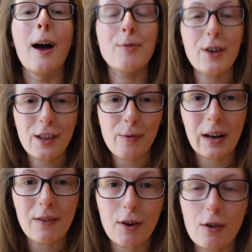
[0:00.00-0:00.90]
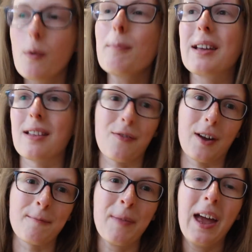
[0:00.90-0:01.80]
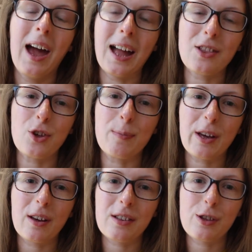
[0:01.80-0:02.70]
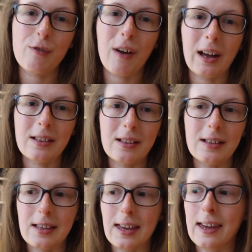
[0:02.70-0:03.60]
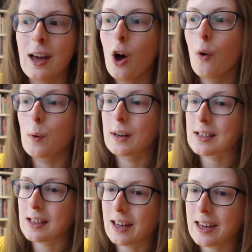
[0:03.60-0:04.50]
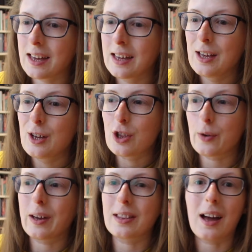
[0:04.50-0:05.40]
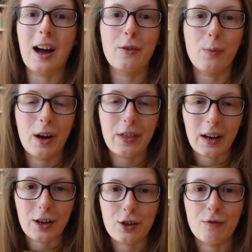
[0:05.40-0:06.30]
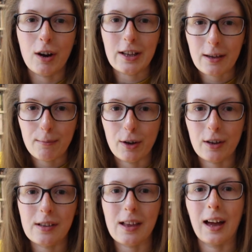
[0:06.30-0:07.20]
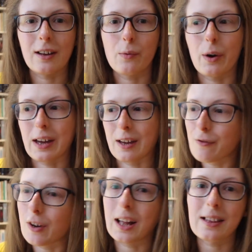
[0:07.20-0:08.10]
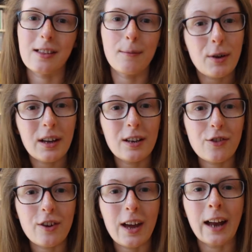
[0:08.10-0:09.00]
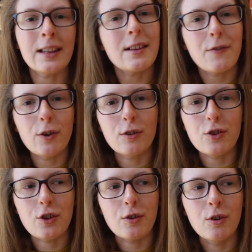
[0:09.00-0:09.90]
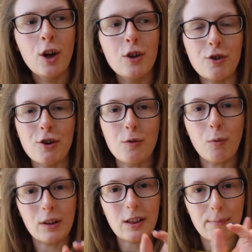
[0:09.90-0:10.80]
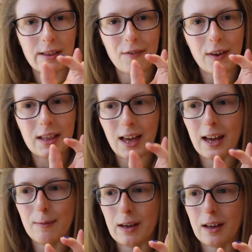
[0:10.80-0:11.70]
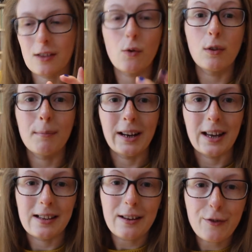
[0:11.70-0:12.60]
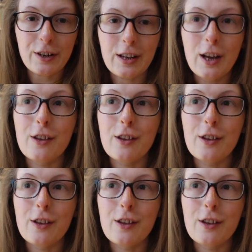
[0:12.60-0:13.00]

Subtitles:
I'm doing these weekly vlogs, one, because it's fun, and two, because you've asked to see what it's like doing the kind of work that I do, writing books and working freelance in the book industry, and it's difficult to show you one specific day because all of my days are different.